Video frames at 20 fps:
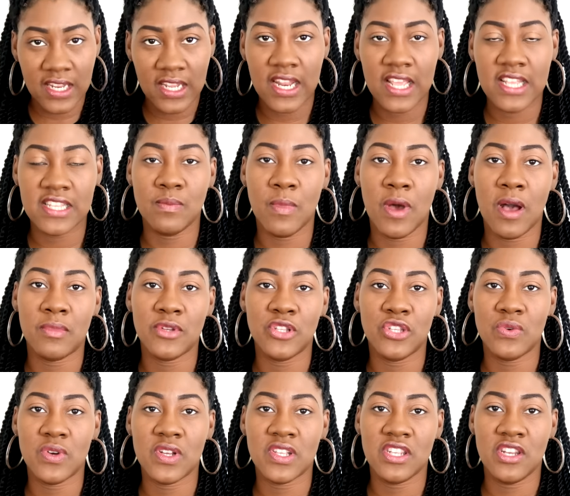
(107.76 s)
lets Mama
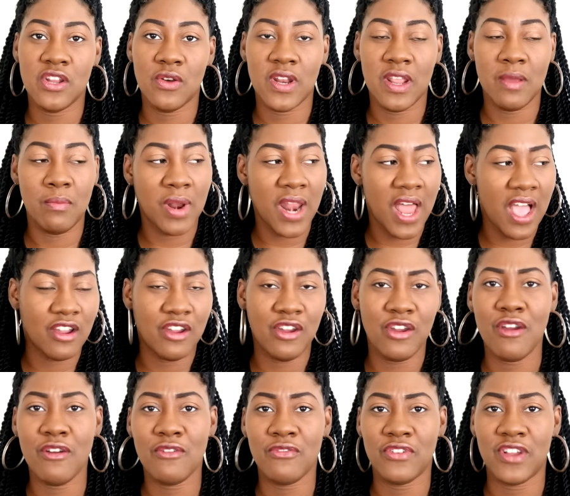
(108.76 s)
Joyce know that Block
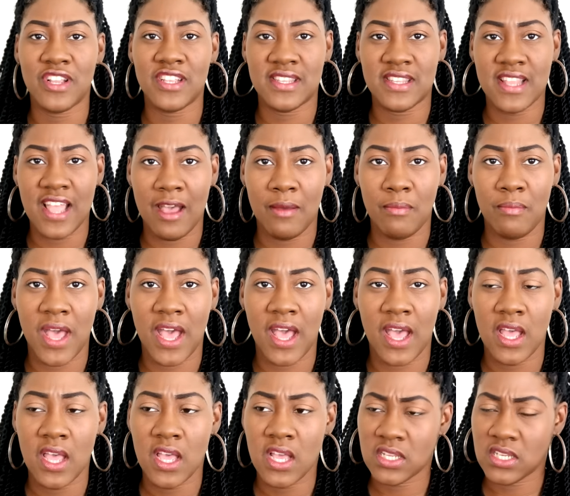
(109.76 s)
girlfriend stopped by.
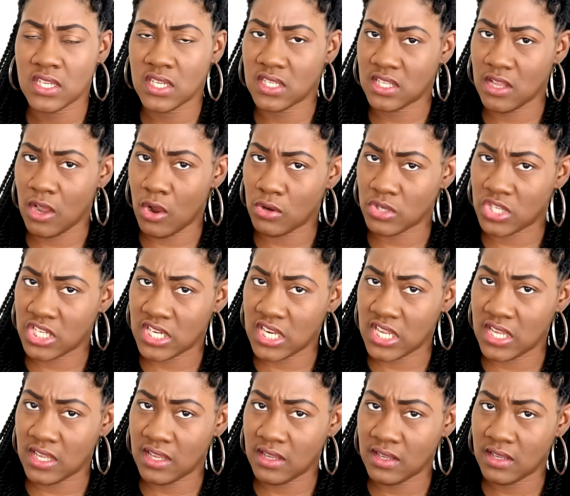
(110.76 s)
She said, oh, she
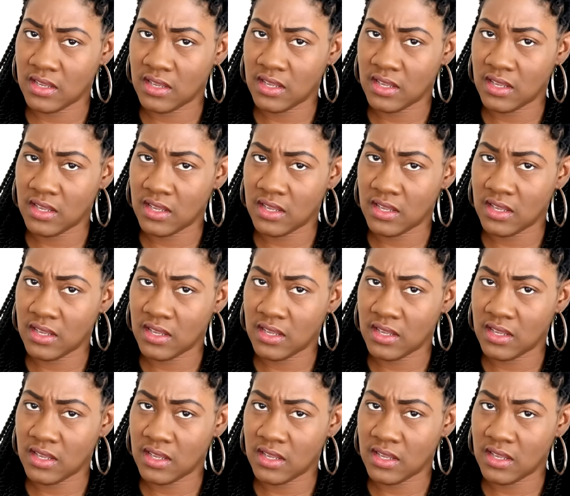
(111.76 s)
did?